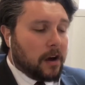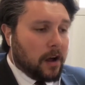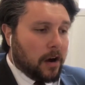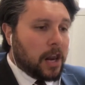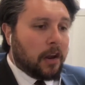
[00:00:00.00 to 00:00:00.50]

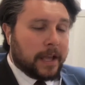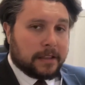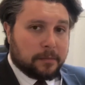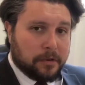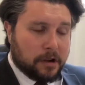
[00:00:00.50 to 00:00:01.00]
I like
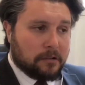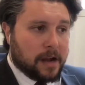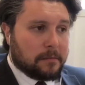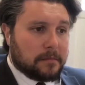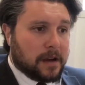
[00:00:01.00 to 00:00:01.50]
the
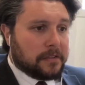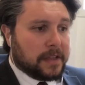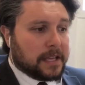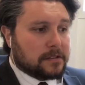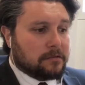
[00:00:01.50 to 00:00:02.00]
programme. I
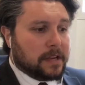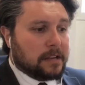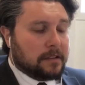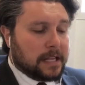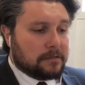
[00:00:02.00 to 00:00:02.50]
think it's
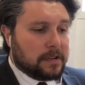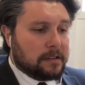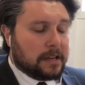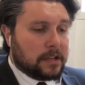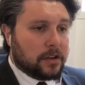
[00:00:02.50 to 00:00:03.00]

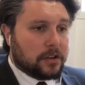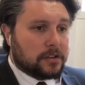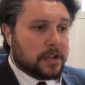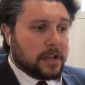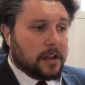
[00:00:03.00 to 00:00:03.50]
really
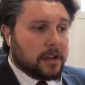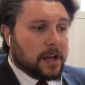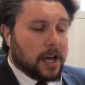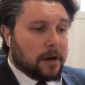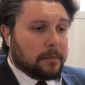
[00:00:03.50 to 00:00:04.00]
good,
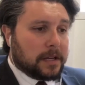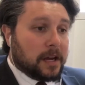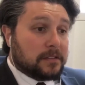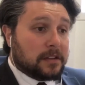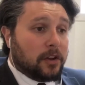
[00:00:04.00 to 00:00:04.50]
and
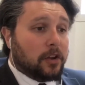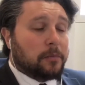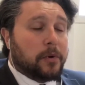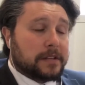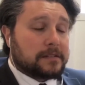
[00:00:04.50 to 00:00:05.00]
covers a lot of the
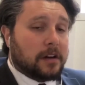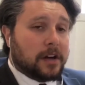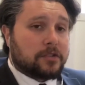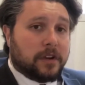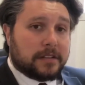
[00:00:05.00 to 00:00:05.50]
points that
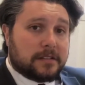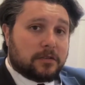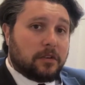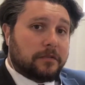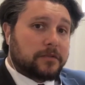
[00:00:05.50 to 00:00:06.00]
I try to
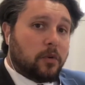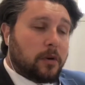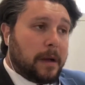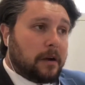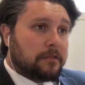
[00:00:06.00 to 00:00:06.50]
sort of talk
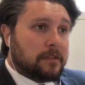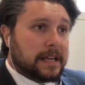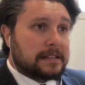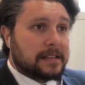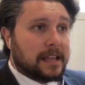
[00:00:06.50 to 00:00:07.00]
about and
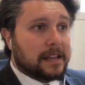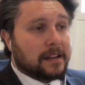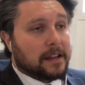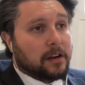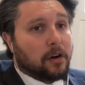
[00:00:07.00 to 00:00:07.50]
raise in
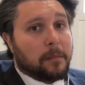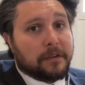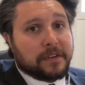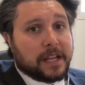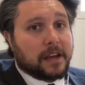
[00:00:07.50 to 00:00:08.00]
a lot of my
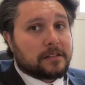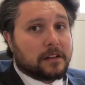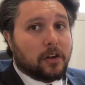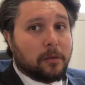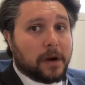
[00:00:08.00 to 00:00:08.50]
videos and
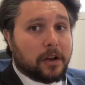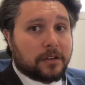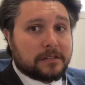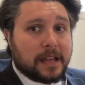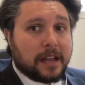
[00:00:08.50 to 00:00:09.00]
a lot of my
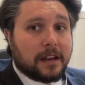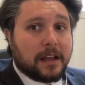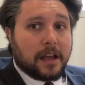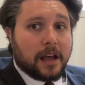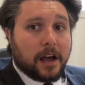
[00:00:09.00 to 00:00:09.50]
content.
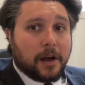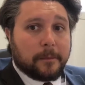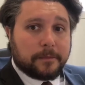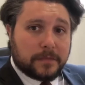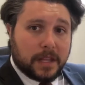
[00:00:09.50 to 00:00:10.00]

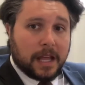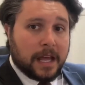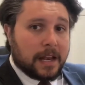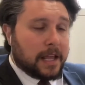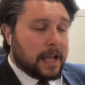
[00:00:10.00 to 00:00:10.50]

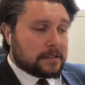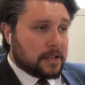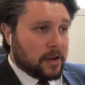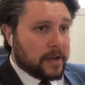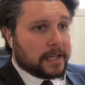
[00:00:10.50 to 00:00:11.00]
Hey Lee, how's it
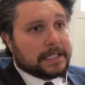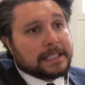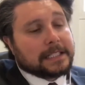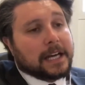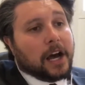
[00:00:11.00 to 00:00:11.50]
going?
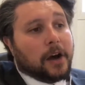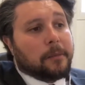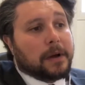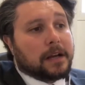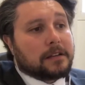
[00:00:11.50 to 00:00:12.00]

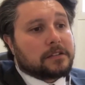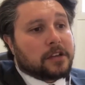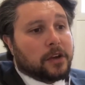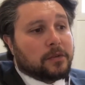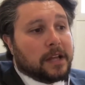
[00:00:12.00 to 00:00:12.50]
And
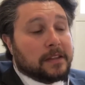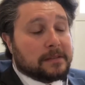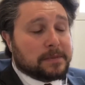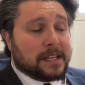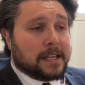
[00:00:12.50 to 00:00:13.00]
this
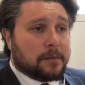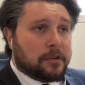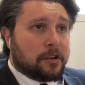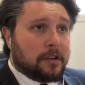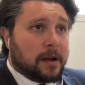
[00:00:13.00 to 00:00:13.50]
particular
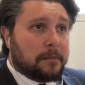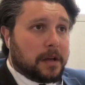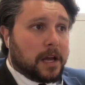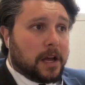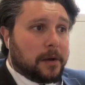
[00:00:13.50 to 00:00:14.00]
programme,
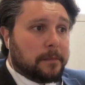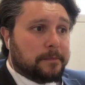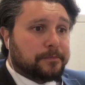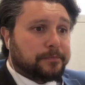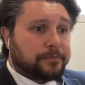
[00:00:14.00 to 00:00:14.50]

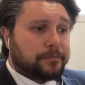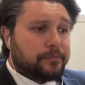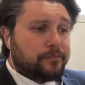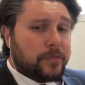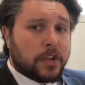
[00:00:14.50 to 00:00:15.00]

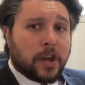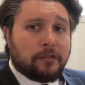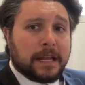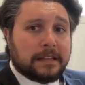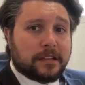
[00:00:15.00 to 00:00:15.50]
it
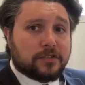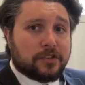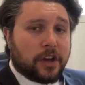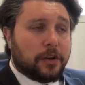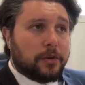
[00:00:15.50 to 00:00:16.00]
really does
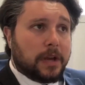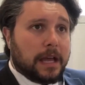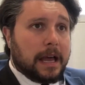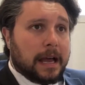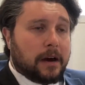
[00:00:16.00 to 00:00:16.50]
show
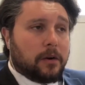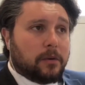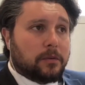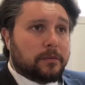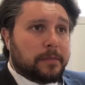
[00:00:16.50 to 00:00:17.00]

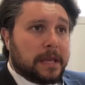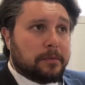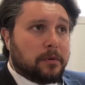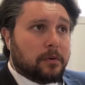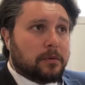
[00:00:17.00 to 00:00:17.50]
how
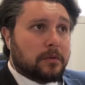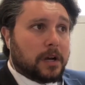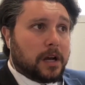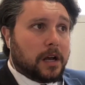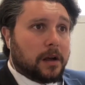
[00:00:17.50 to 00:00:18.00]
people
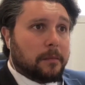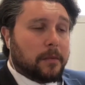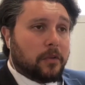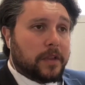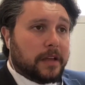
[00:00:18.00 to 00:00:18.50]

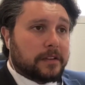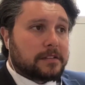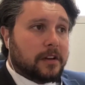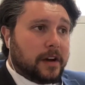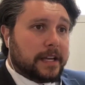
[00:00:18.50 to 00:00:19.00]
on the other
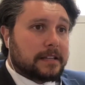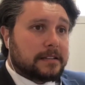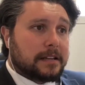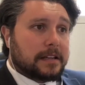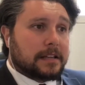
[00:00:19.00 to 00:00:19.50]
side
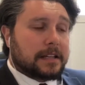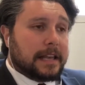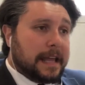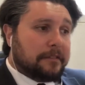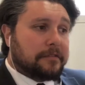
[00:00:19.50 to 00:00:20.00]

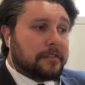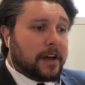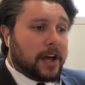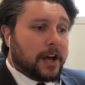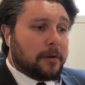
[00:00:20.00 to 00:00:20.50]
live,
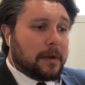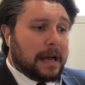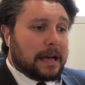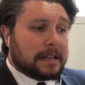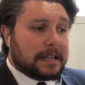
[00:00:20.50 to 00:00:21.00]

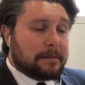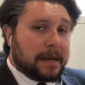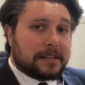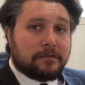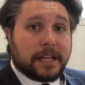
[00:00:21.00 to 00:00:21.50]
and it
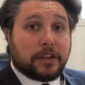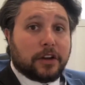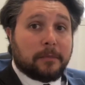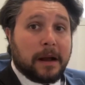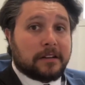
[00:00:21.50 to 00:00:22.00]
makes a really
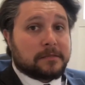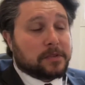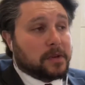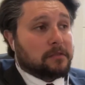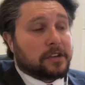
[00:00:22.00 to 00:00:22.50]
good comparison
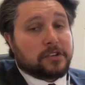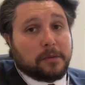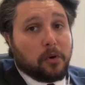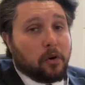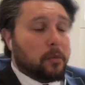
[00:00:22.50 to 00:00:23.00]
between the rich and
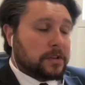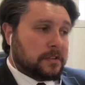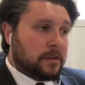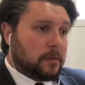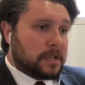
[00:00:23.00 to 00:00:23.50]
the poor, which I
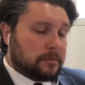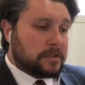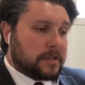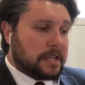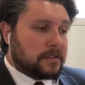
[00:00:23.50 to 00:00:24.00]

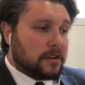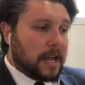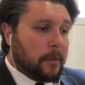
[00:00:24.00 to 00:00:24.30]
think is good.